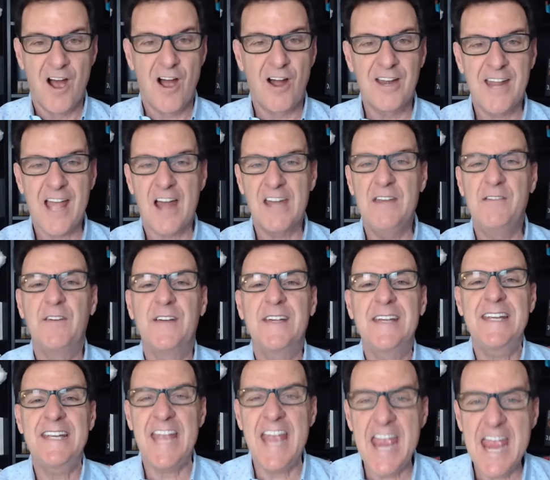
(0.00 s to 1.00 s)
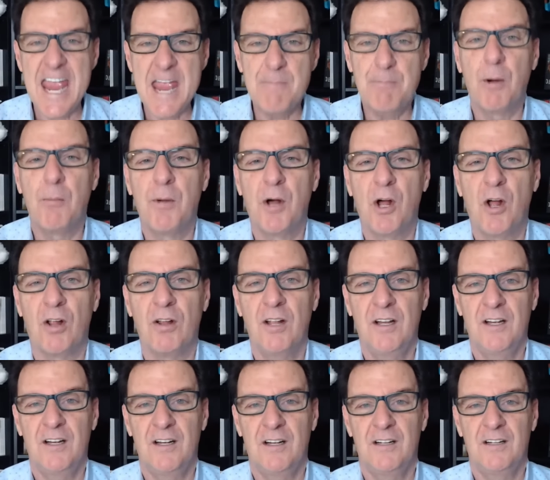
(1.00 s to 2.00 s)
are not even capable
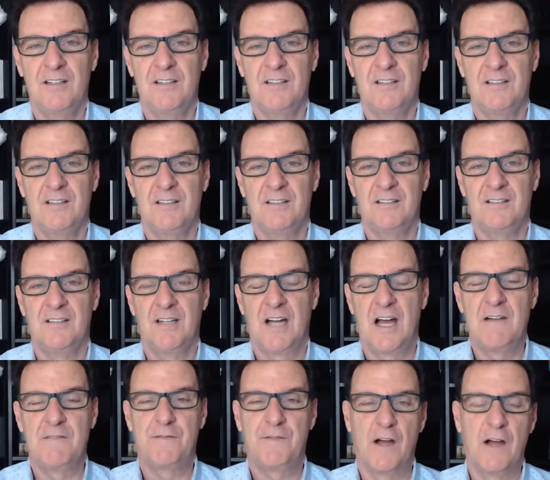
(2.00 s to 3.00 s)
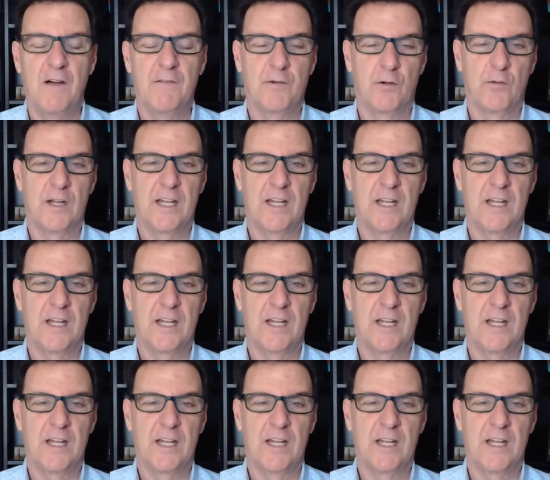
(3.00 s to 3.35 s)
of, of a